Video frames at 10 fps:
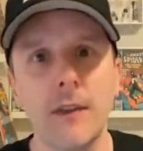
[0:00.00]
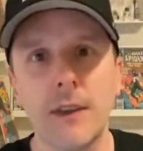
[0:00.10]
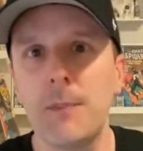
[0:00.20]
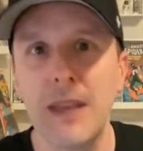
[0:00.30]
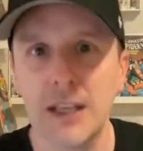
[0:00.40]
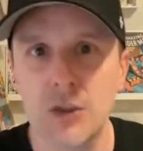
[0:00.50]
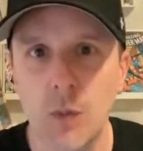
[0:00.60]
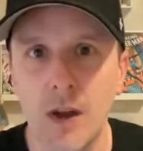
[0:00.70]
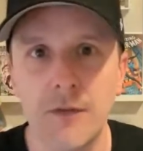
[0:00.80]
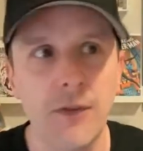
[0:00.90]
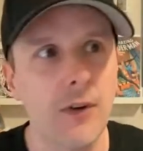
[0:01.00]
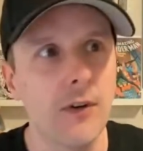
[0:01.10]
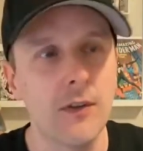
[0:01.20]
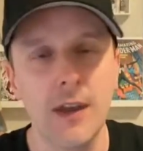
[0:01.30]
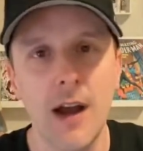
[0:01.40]
the biggest one
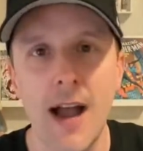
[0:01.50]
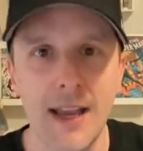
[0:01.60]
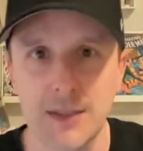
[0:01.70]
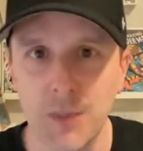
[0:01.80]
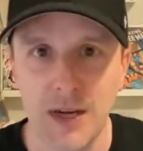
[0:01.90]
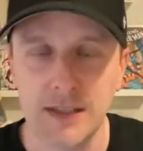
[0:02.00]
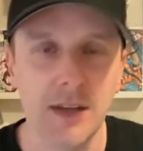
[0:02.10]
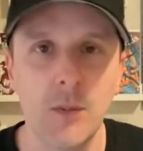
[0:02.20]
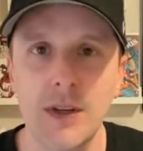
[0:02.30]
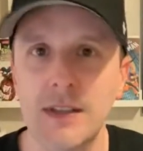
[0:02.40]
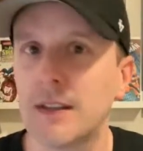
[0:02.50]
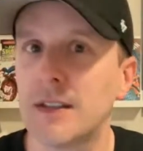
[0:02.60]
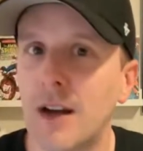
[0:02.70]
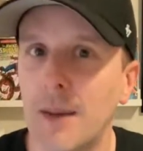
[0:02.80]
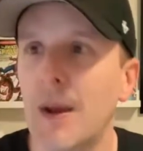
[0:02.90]
for the highest price that it was at the
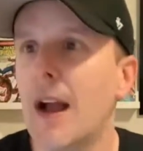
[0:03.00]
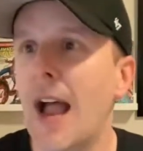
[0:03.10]
time